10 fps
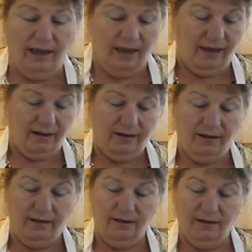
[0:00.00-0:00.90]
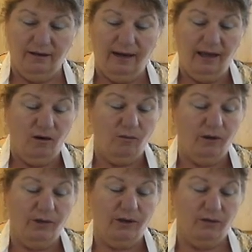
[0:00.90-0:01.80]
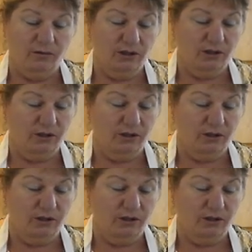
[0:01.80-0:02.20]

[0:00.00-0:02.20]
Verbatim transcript: and now what we're going to